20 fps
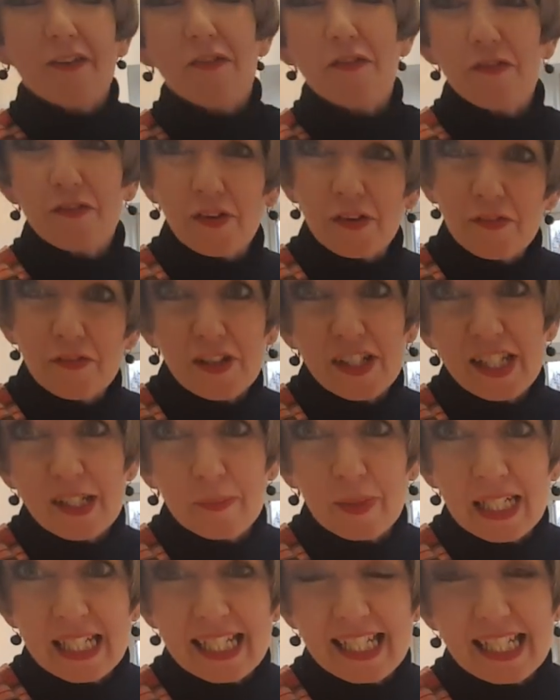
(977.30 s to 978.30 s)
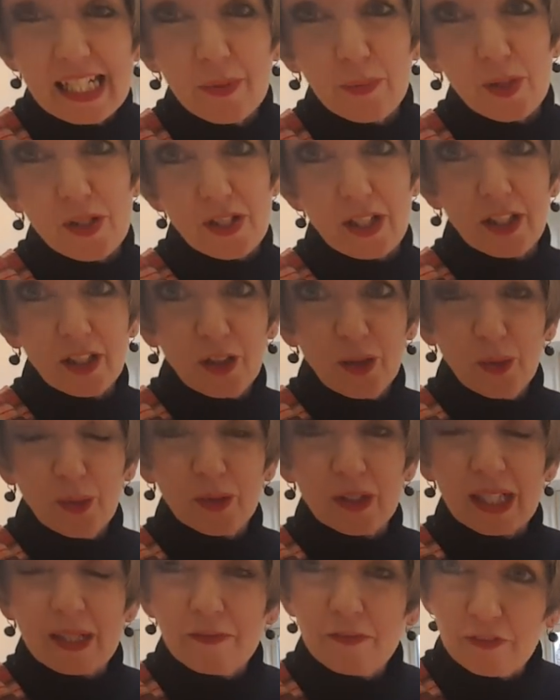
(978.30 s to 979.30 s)
Vitamin D was our
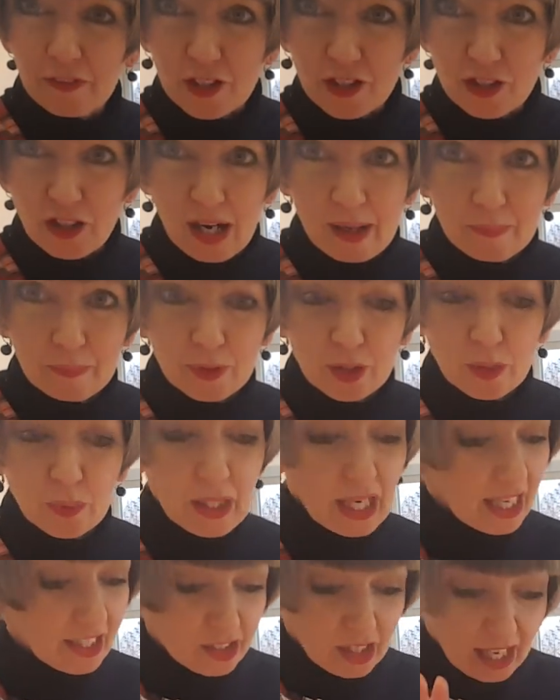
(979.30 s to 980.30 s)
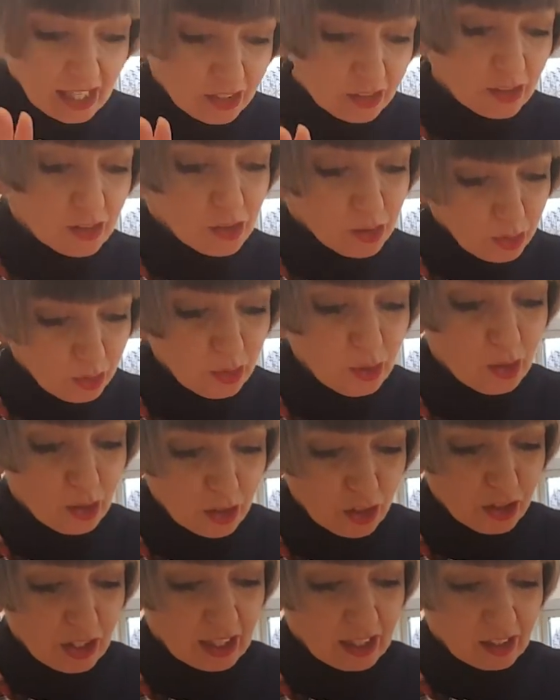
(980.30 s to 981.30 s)
code name for Drambuie. I do not
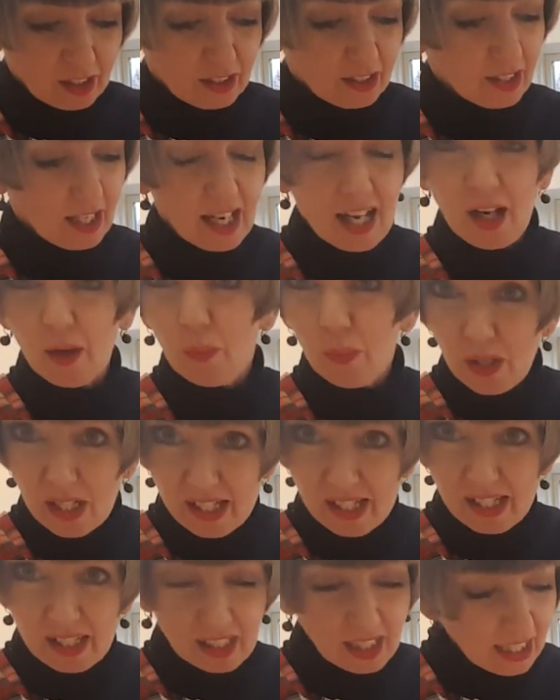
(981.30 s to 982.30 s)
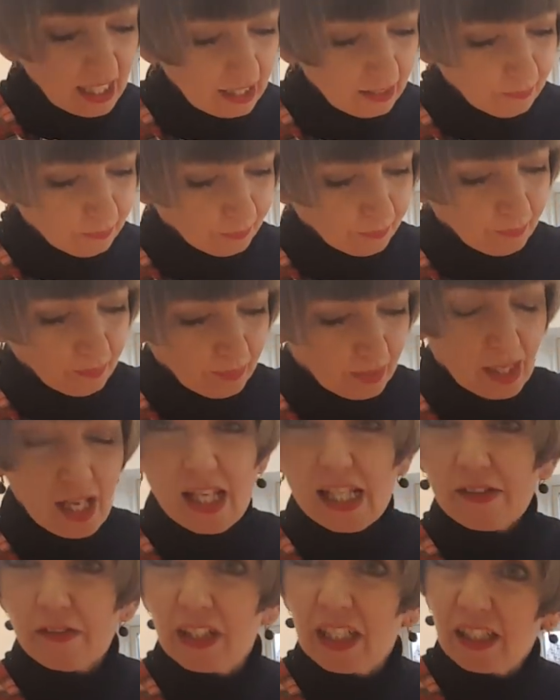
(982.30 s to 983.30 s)
drink whiskey.
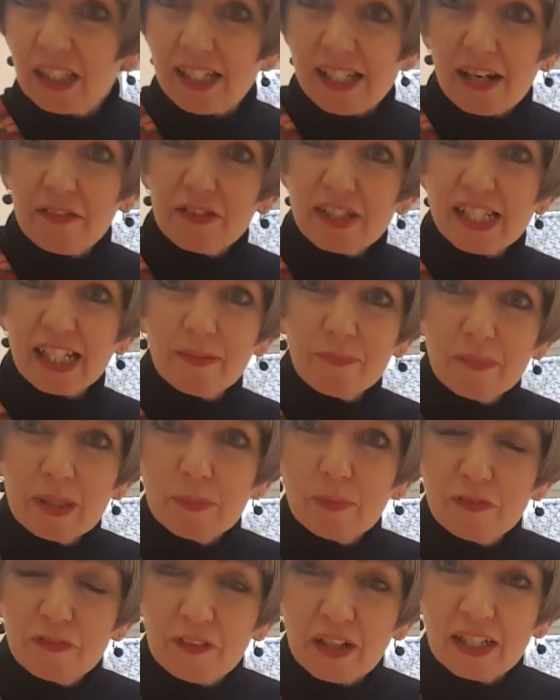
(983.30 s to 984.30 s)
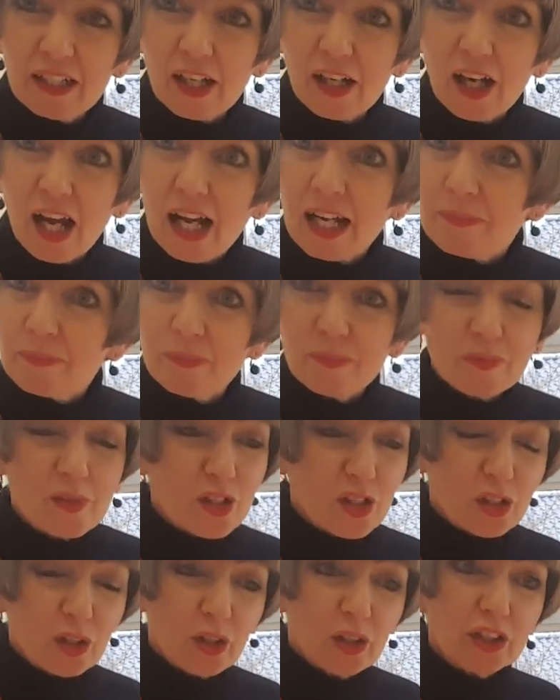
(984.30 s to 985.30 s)
It's funny because every time people find out I'm
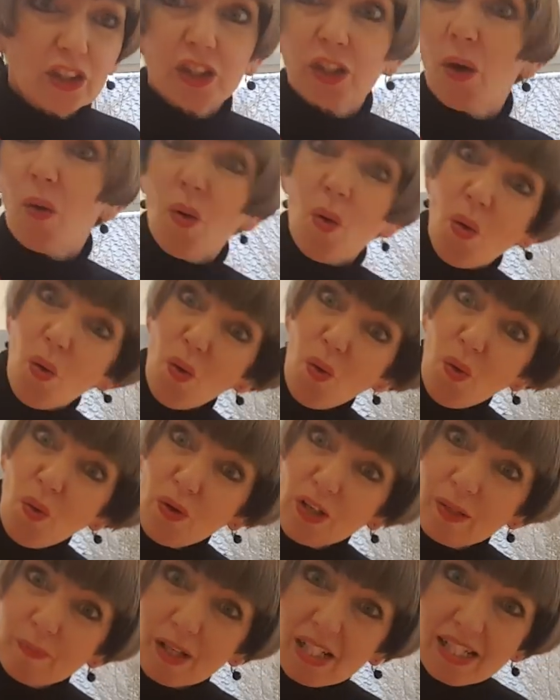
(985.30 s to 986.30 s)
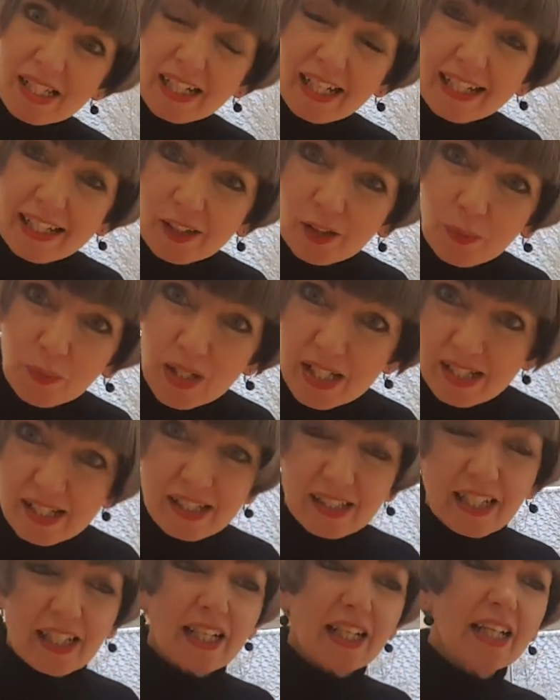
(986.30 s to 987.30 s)
Scottish, oh, you must like
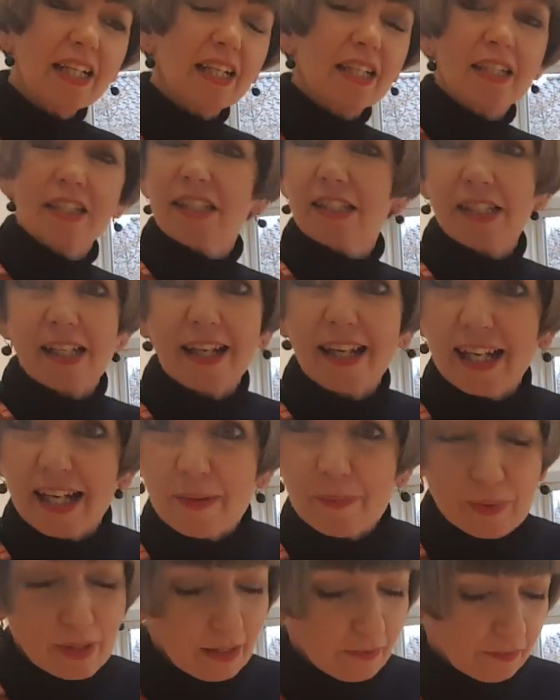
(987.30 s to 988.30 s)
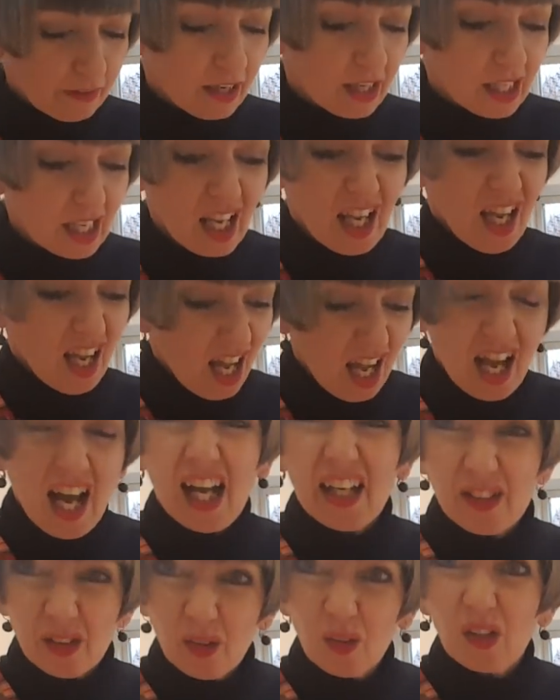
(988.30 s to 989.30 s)
whiskey and Braveheart.
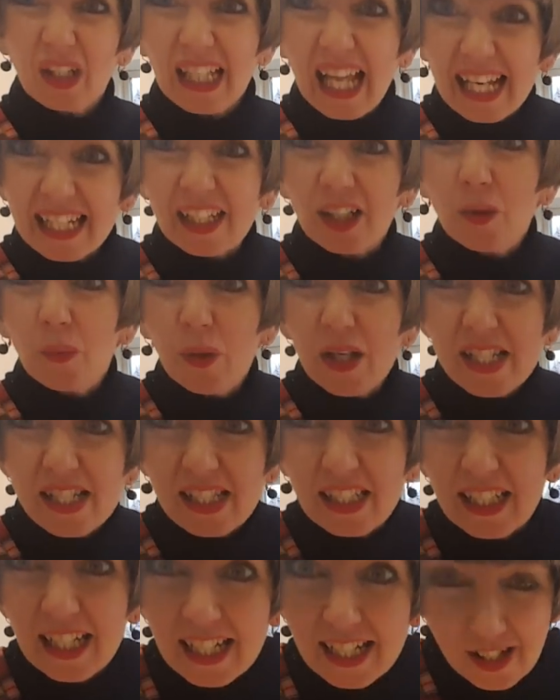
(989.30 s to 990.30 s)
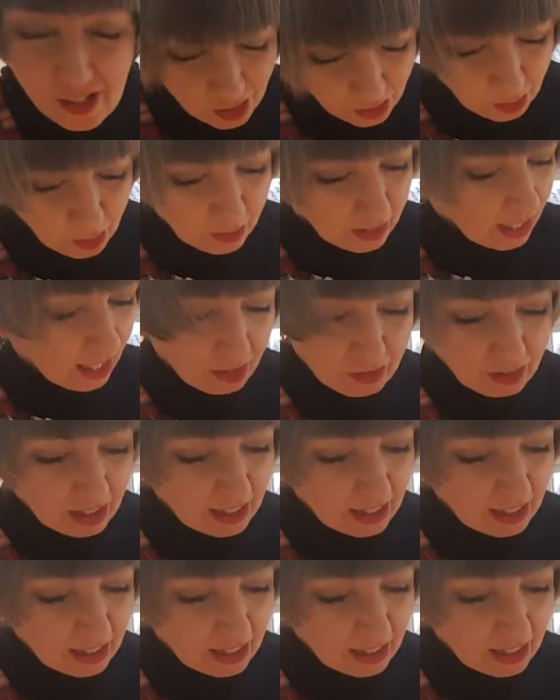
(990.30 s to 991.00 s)
I don't like whiskey. Sorry, I